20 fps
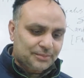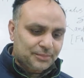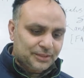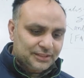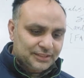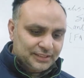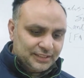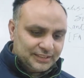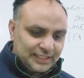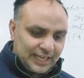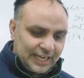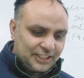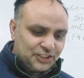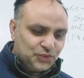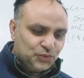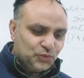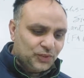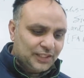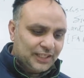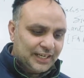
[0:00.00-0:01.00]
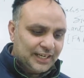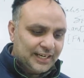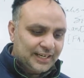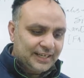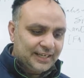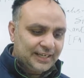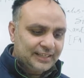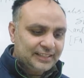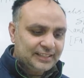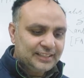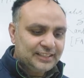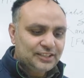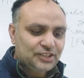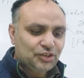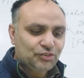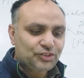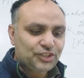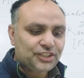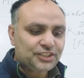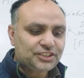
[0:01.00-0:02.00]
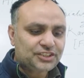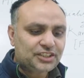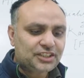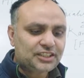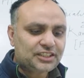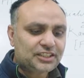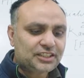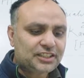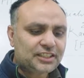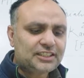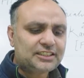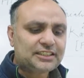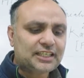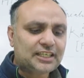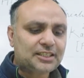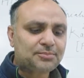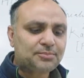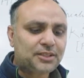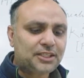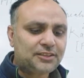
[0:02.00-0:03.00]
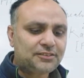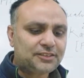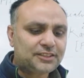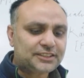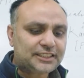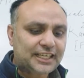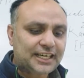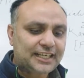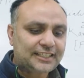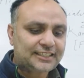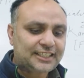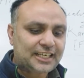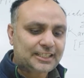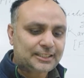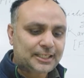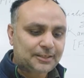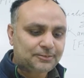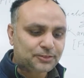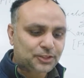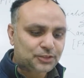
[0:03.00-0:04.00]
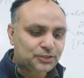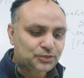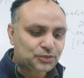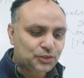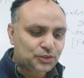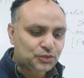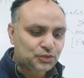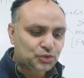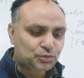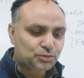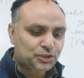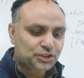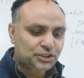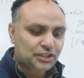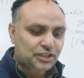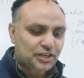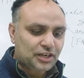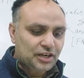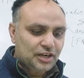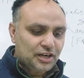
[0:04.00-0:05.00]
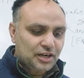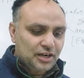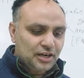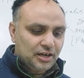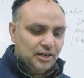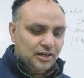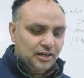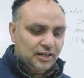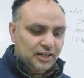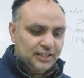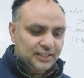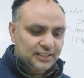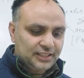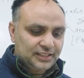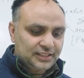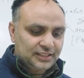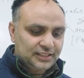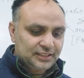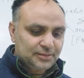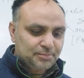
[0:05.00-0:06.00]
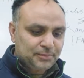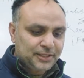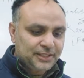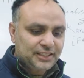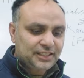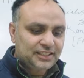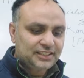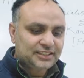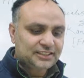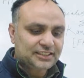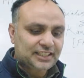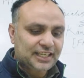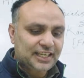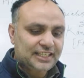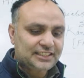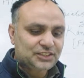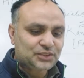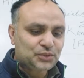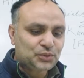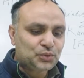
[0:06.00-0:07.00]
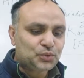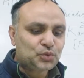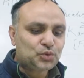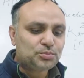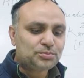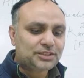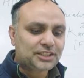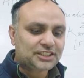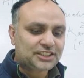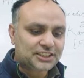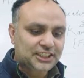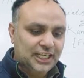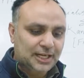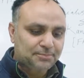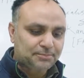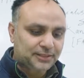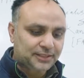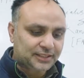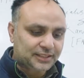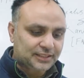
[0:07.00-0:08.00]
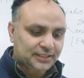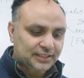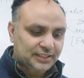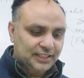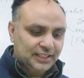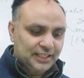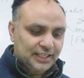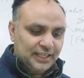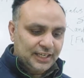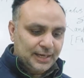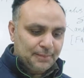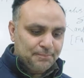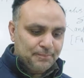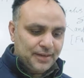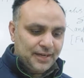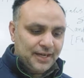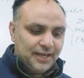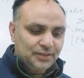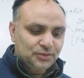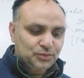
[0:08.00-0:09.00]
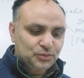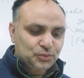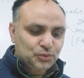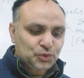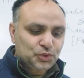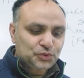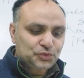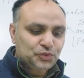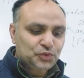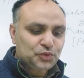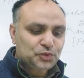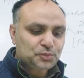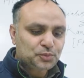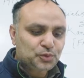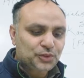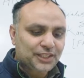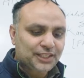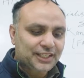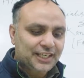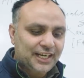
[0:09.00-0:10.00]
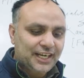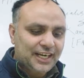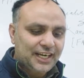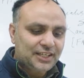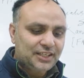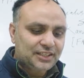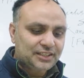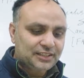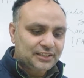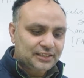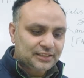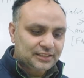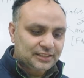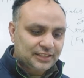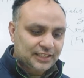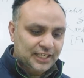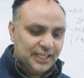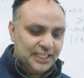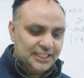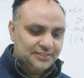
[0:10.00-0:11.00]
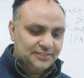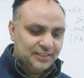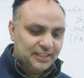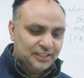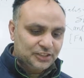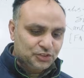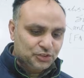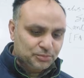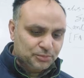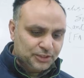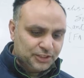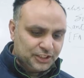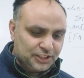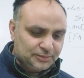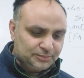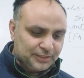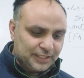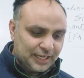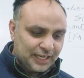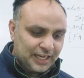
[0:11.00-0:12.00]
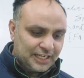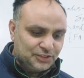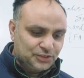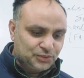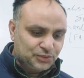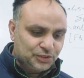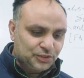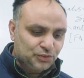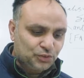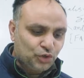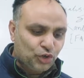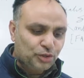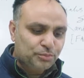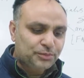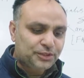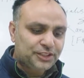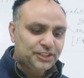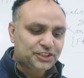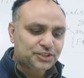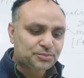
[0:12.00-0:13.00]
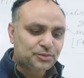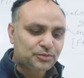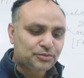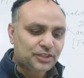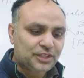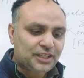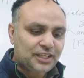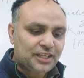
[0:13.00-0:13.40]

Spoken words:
he said the actual head and leader of English unbelievers at that time was not so much Hartley, the materialist, as Hume, the skeptic, a man whose views put an end as well as to materialism as to the dogmatism of